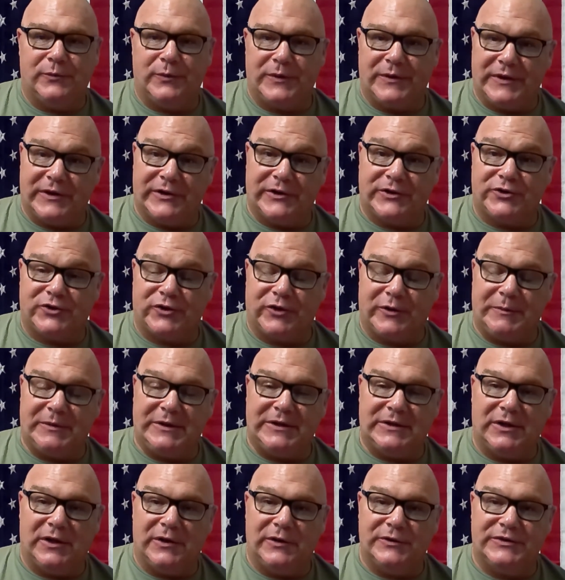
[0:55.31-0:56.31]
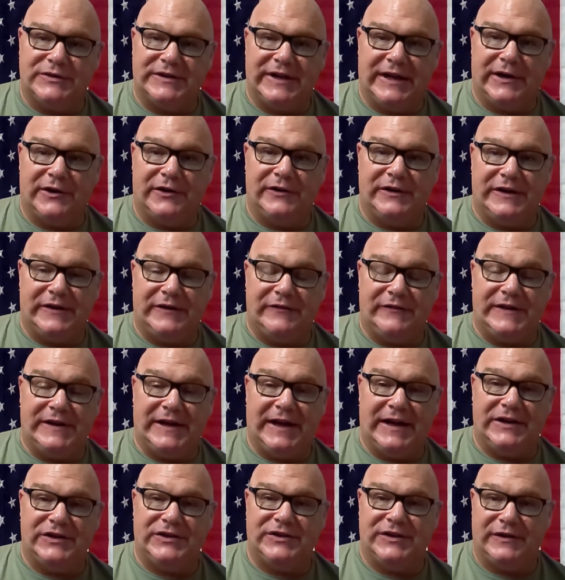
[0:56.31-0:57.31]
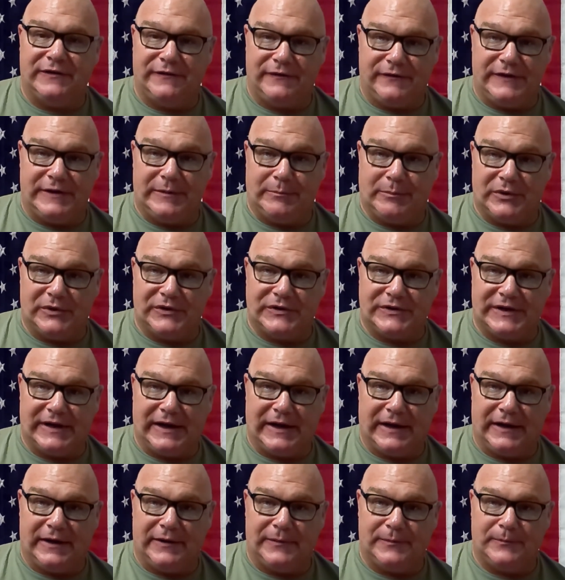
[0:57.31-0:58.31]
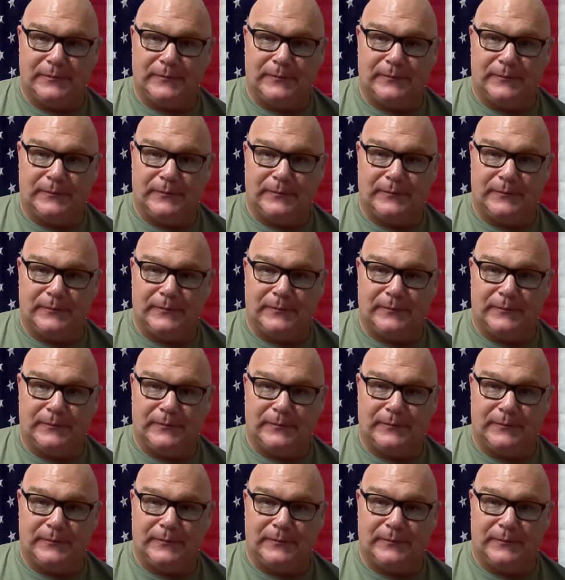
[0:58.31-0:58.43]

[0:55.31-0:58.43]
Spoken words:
with an extremely low standard deviation in feet per second.